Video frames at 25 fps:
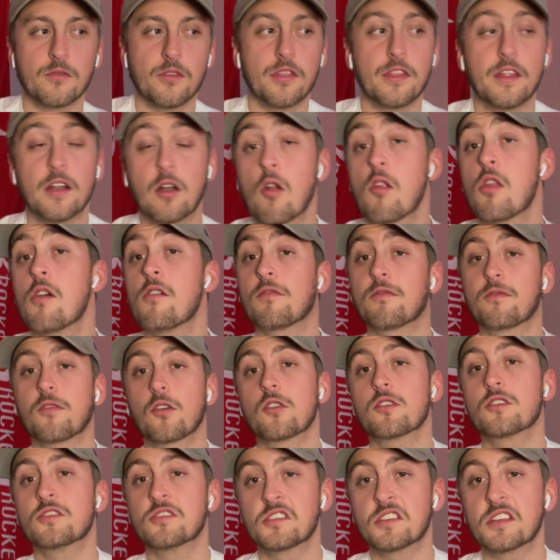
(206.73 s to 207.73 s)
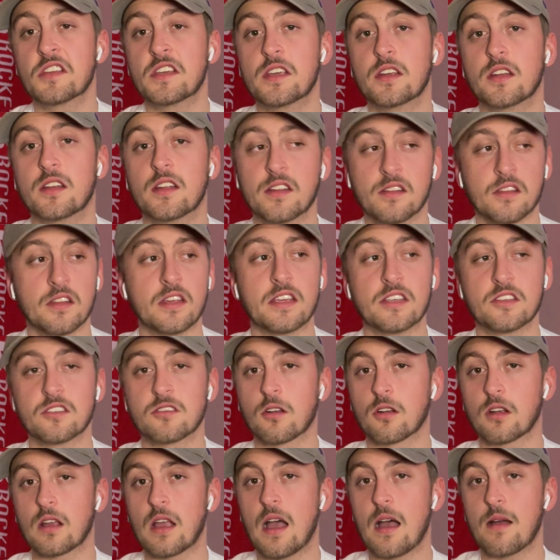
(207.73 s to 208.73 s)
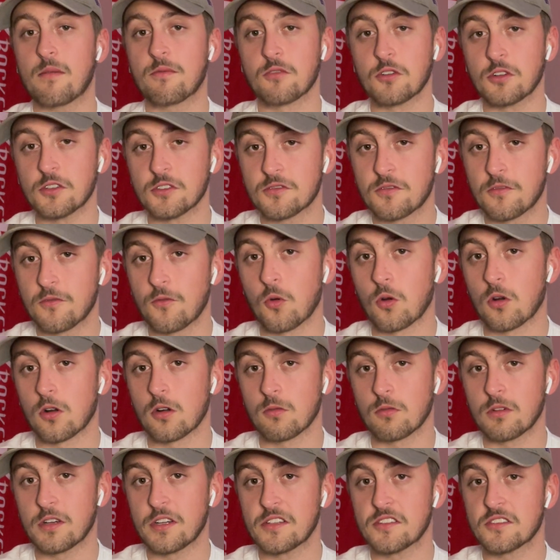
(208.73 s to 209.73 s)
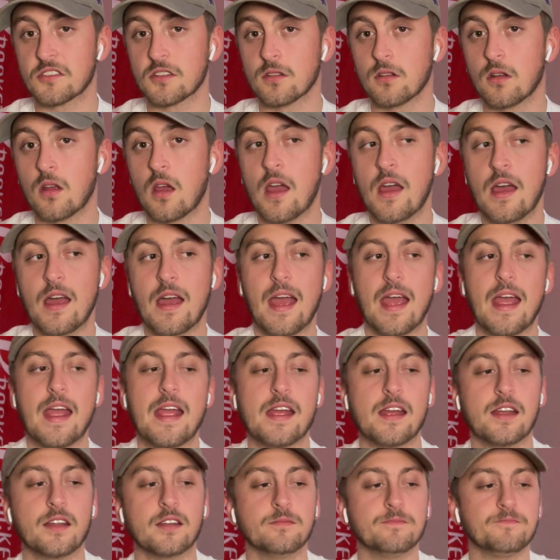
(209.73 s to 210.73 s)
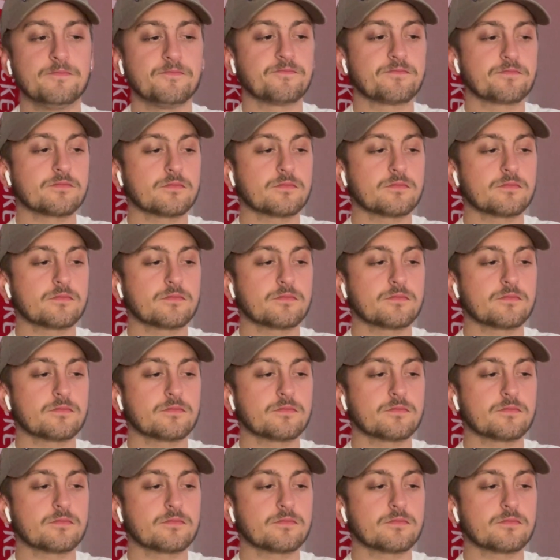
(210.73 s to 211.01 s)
They're the first seed in the Eastern Conference for a reason. And